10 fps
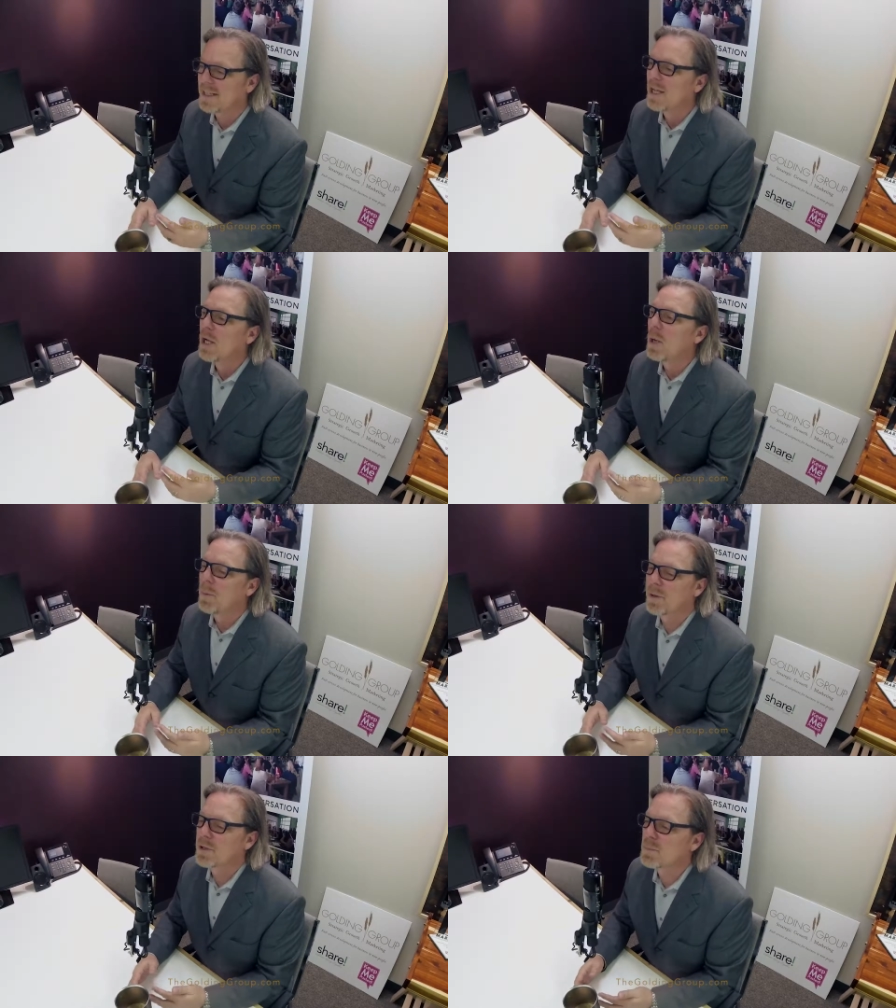right?
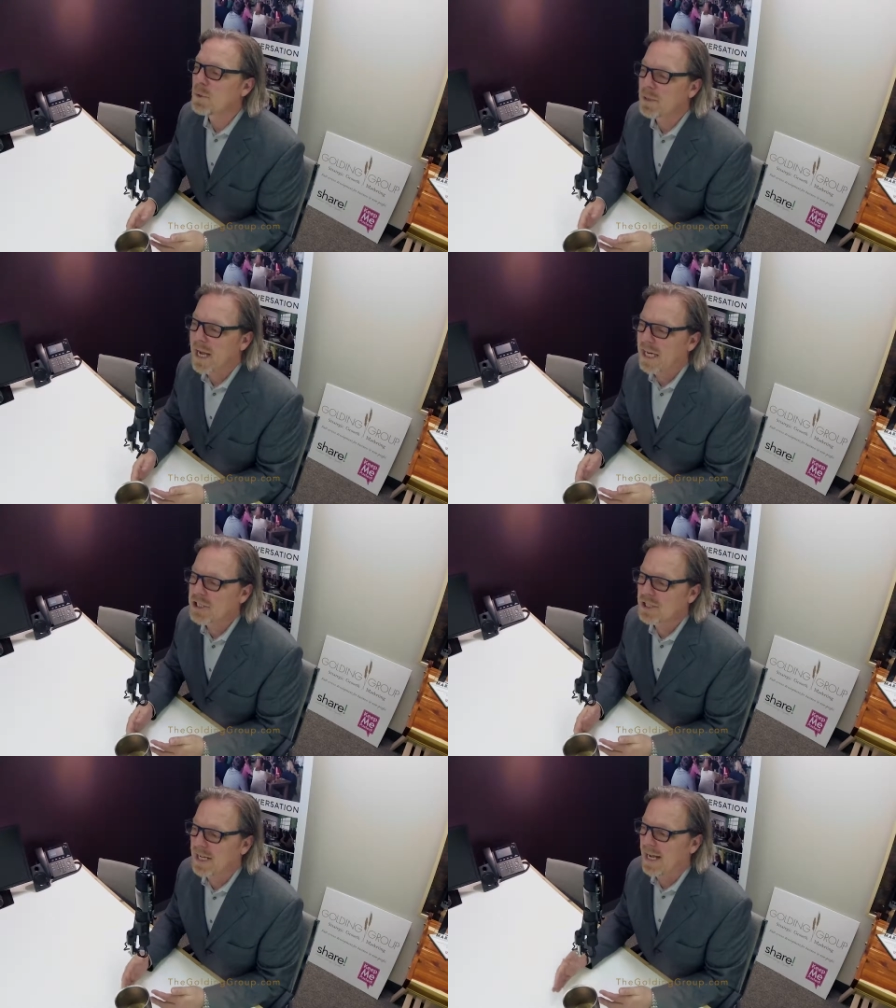Well, there's more
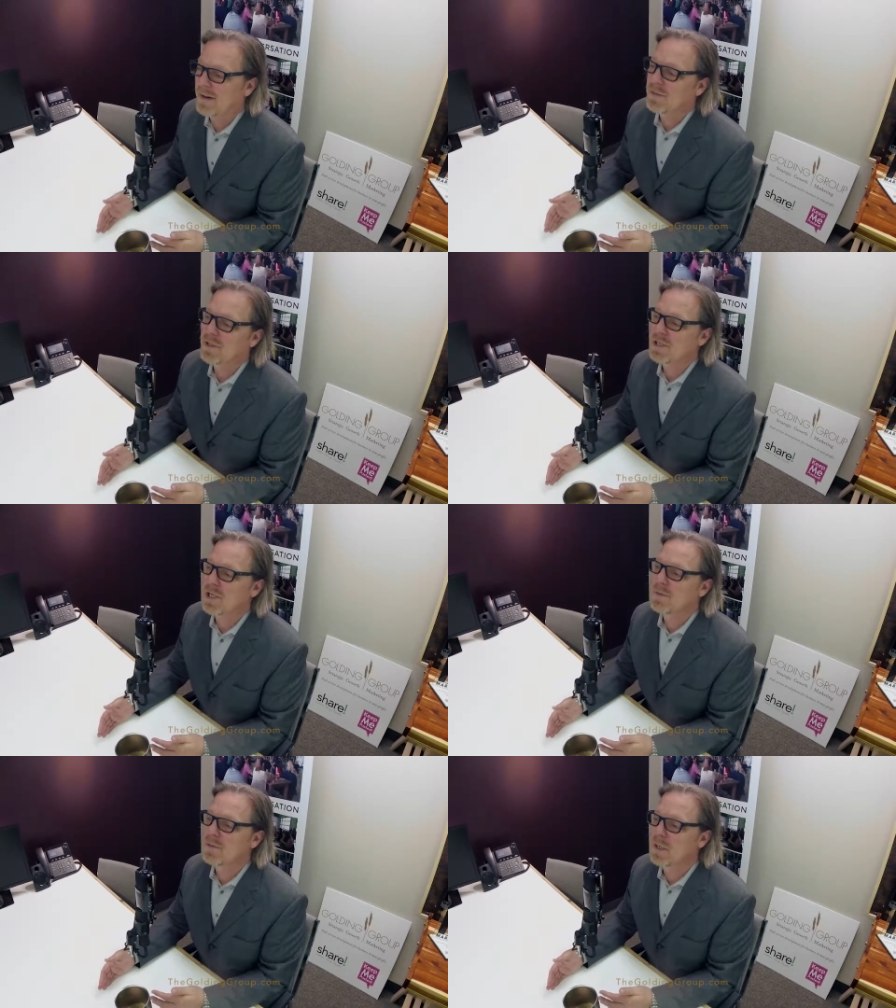action after the
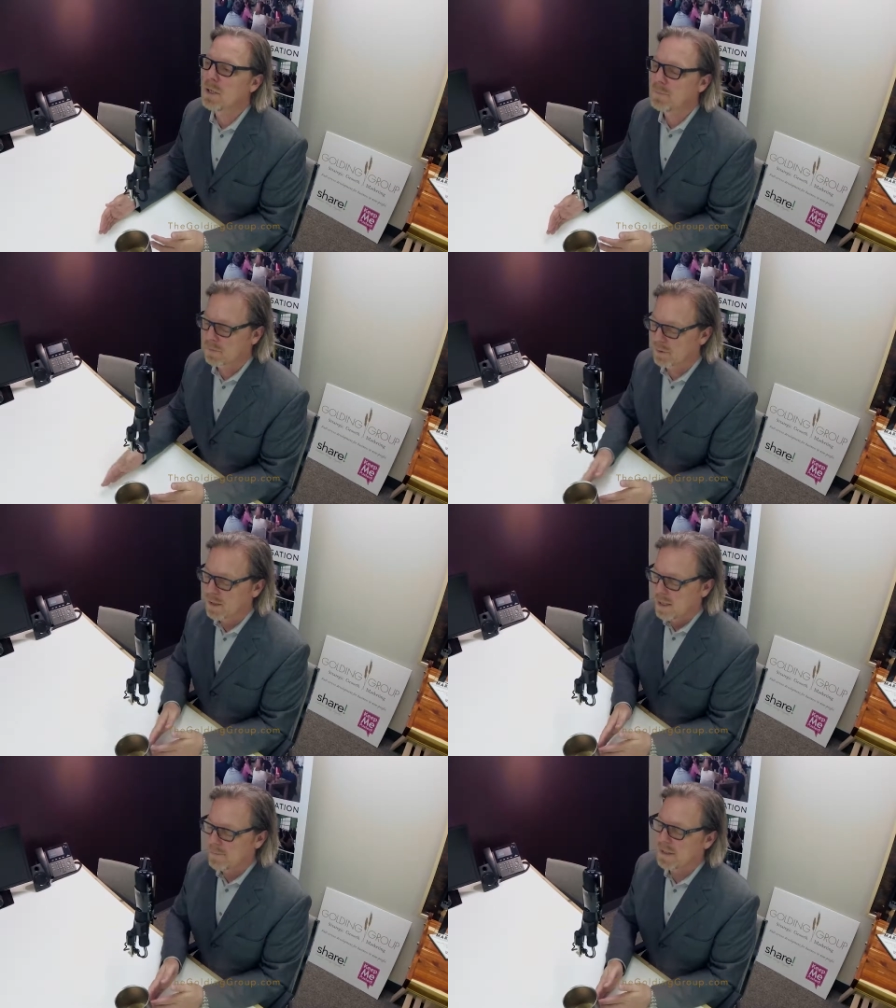show is over
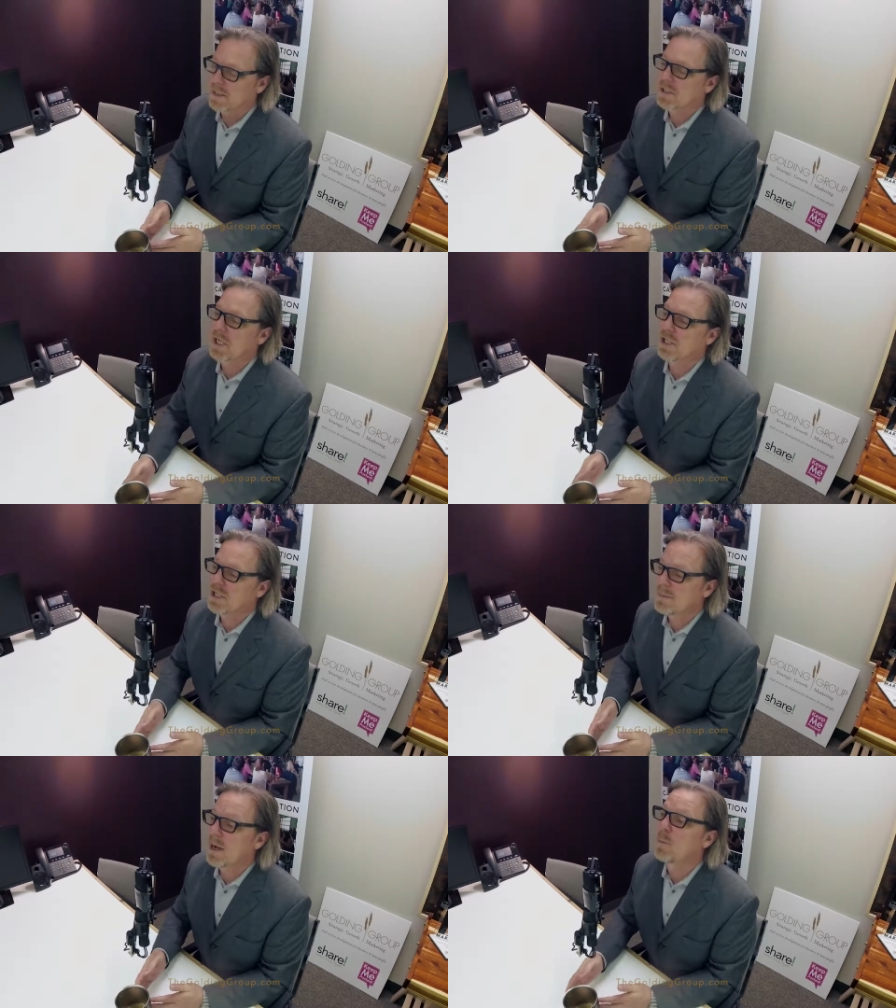about
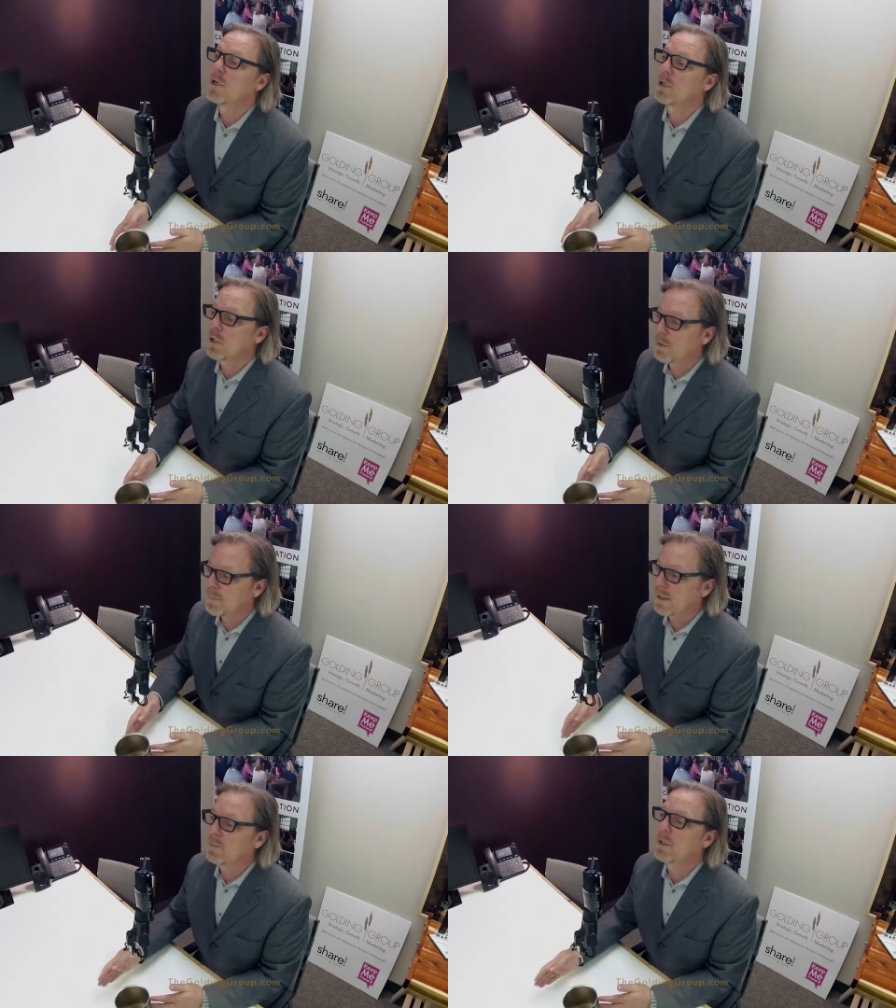discussion about what it could
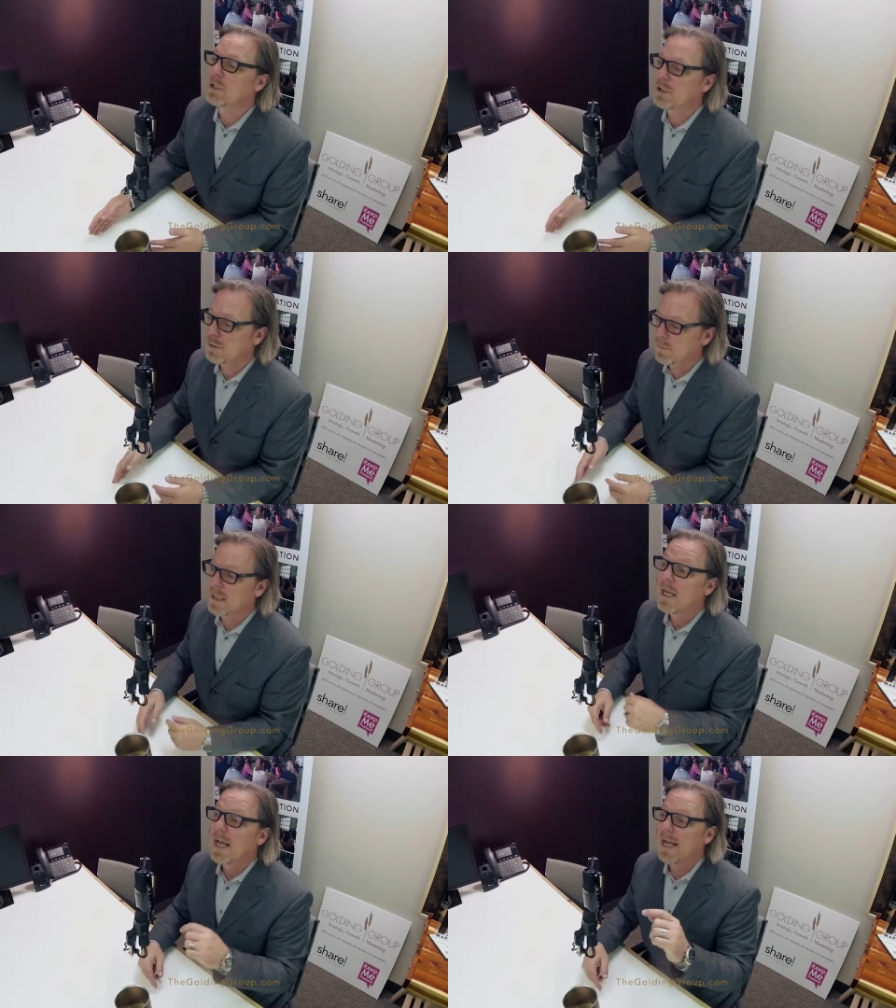be, what it should right. be.